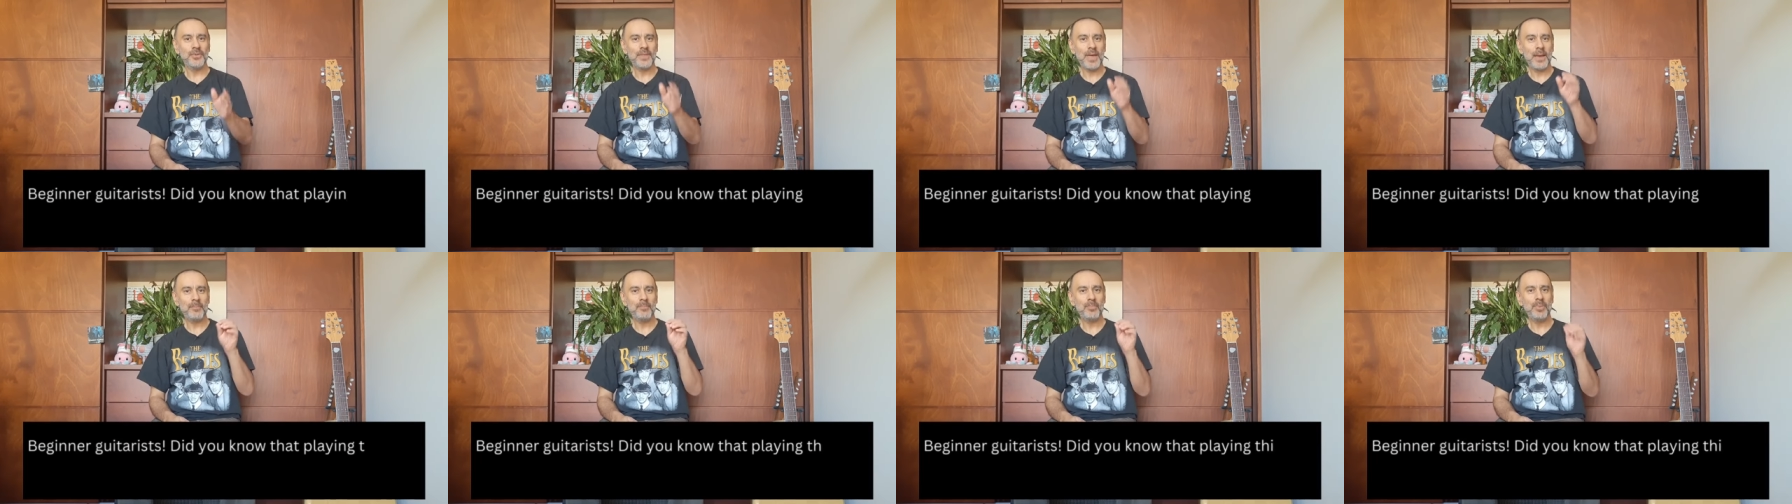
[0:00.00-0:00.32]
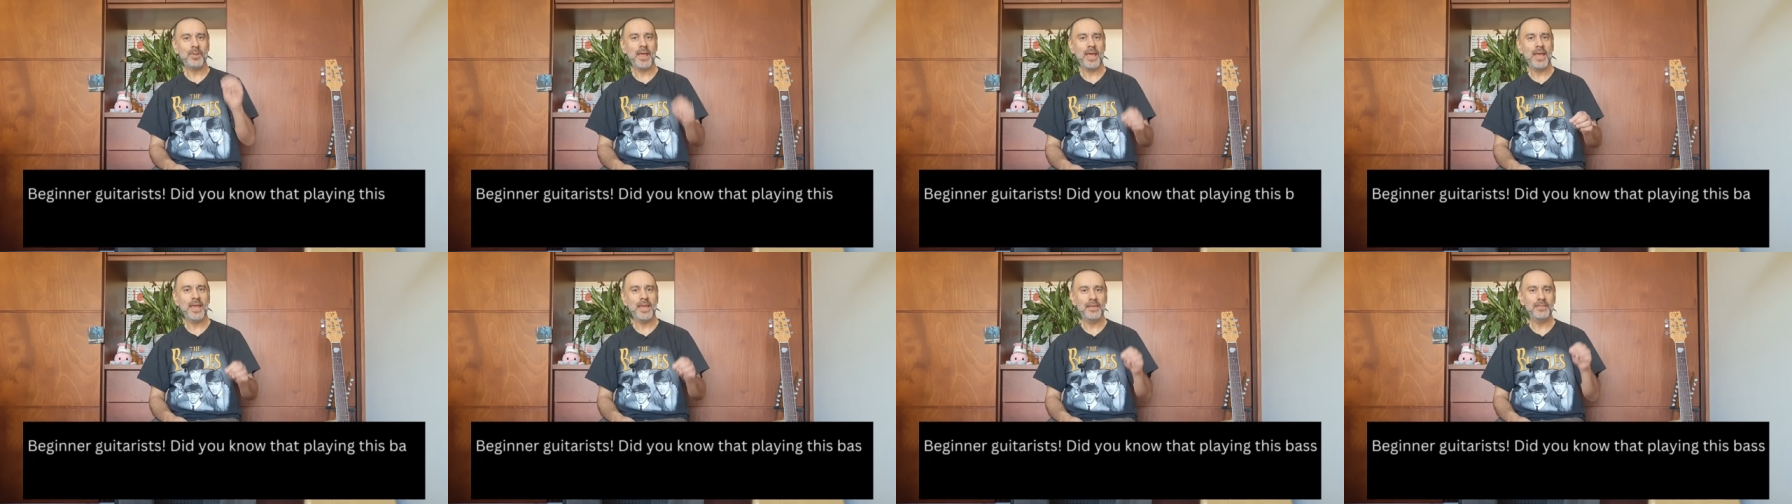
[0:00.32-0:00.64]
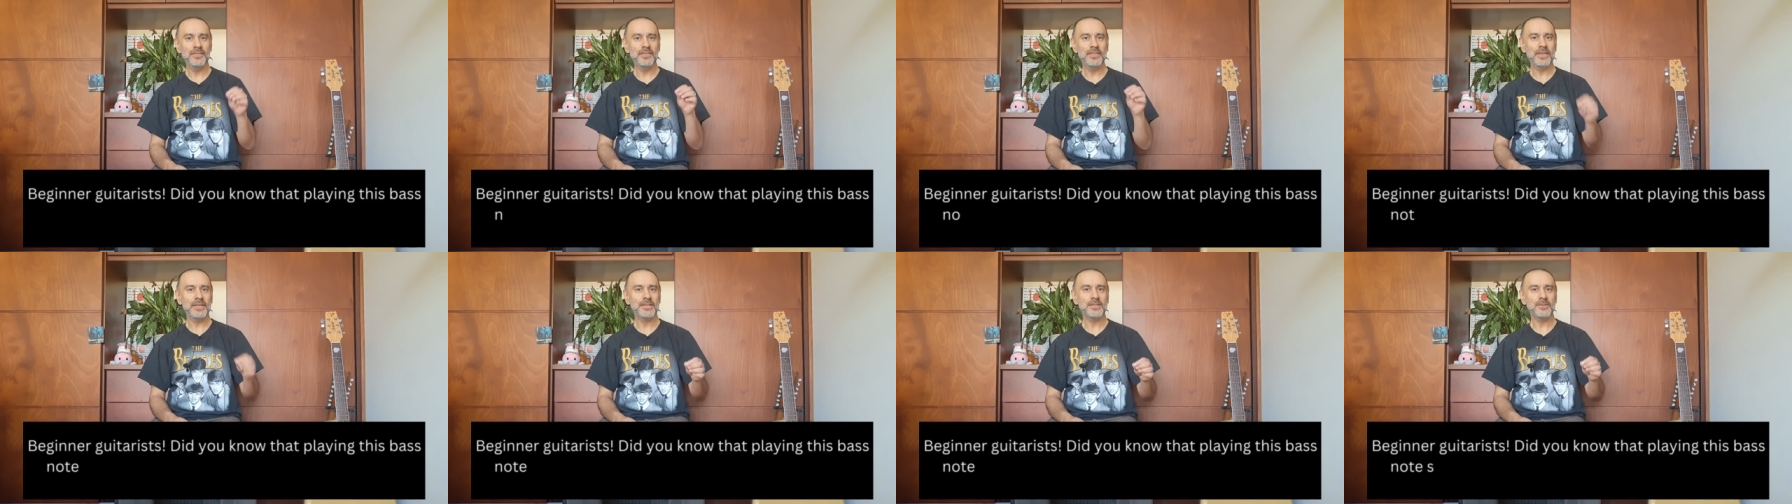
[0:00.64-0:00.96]
that
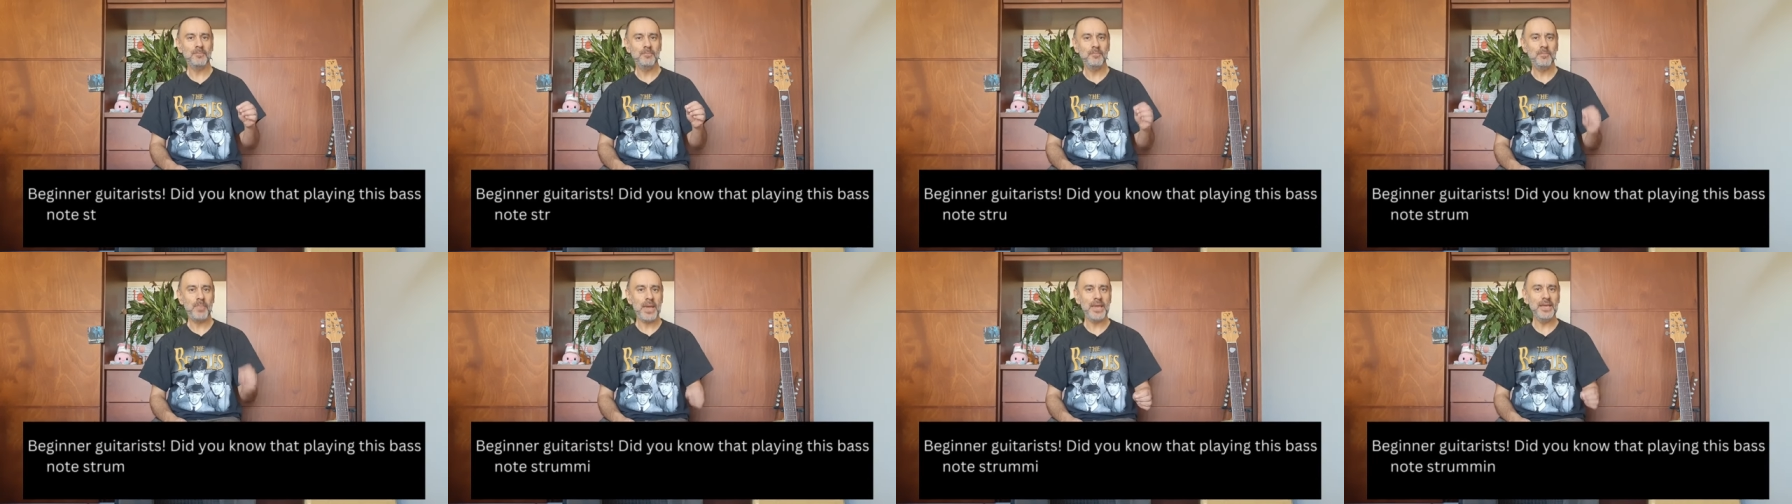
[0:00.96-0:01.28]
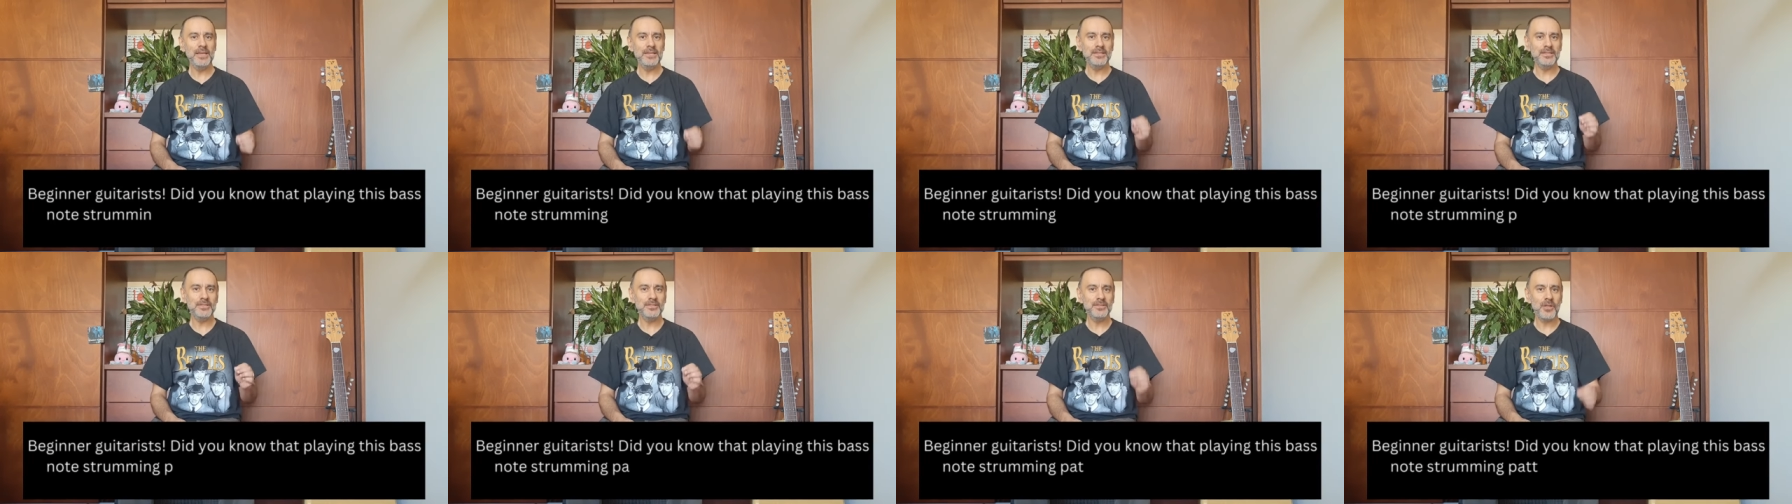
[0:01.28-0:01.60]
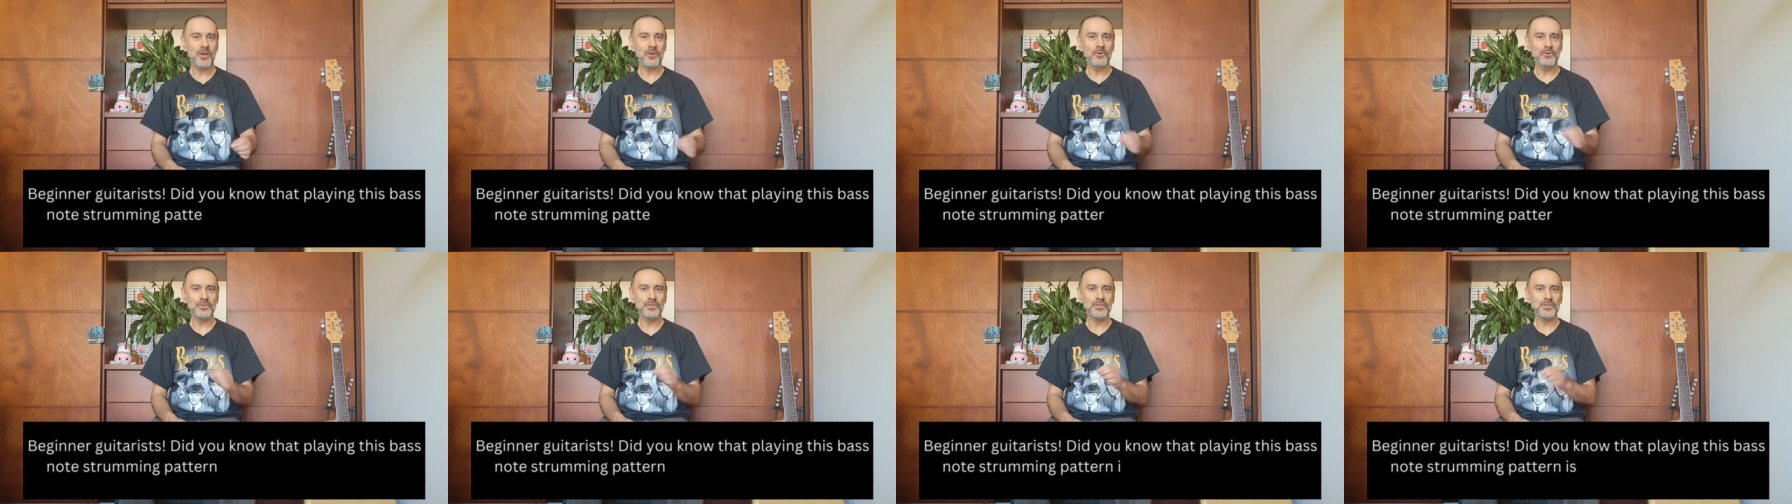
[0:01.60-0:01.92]
playing this bass
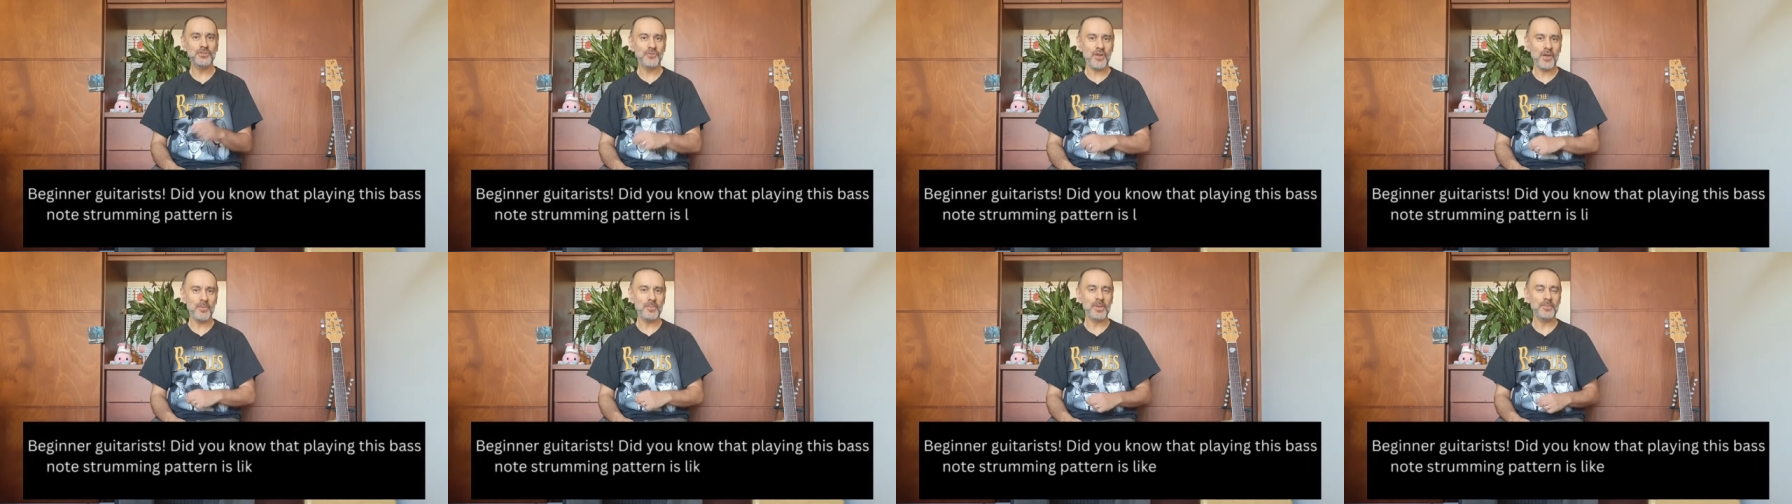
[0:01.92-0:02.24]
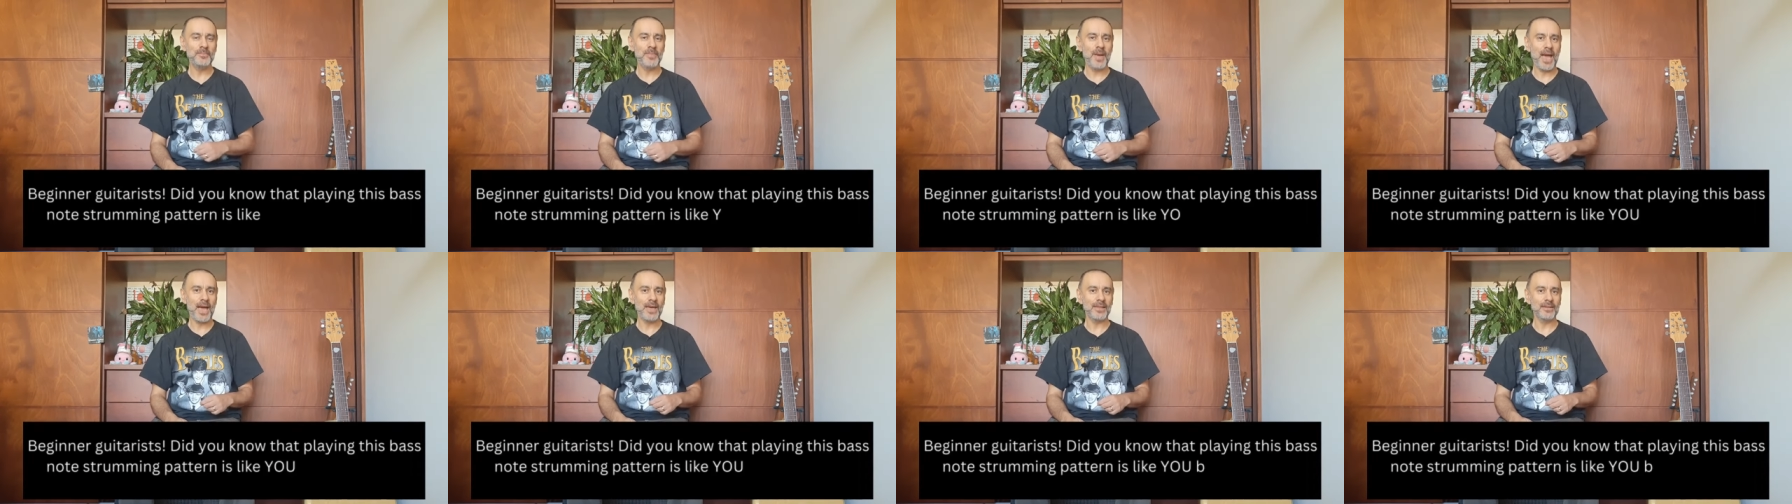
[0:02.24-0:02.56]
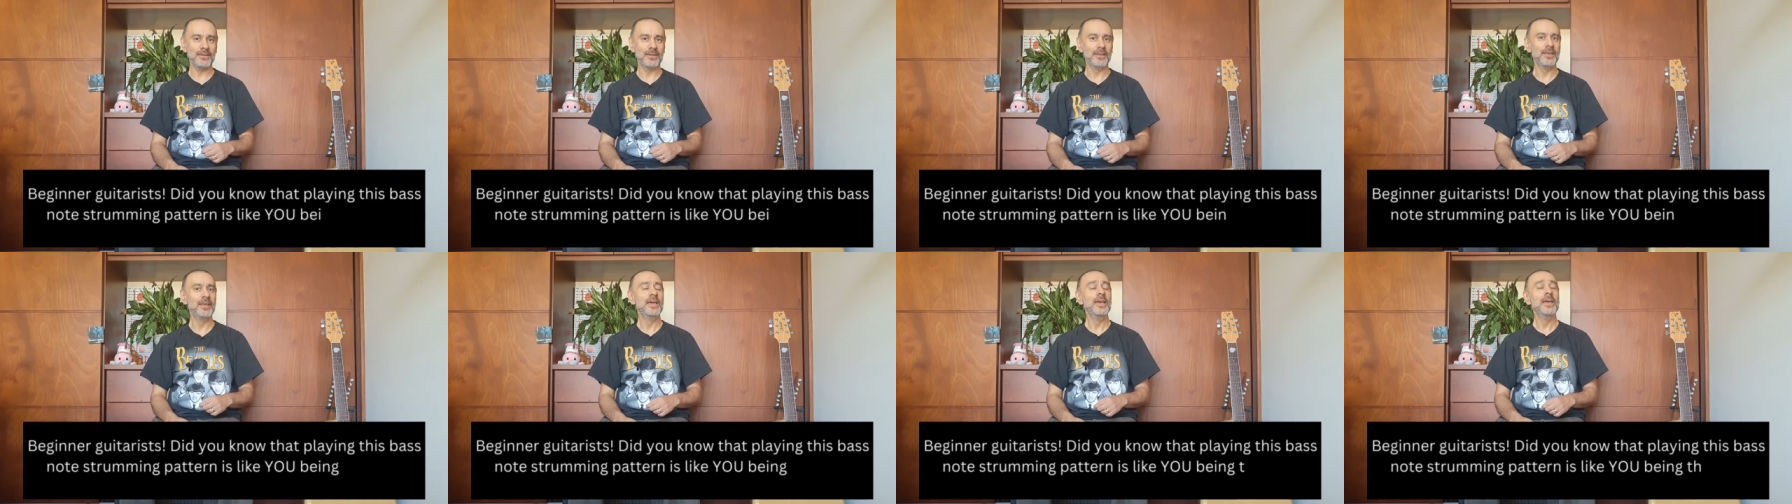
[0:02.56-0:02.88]
note strumming
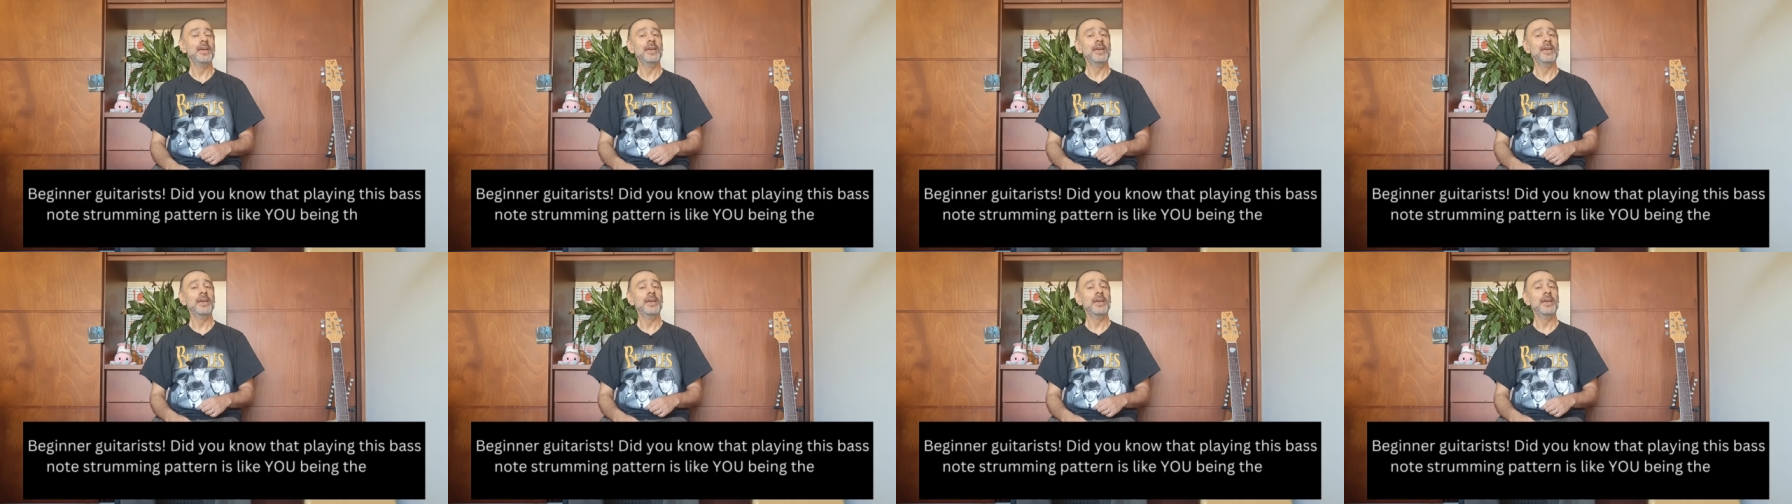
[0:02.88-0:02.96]
pattern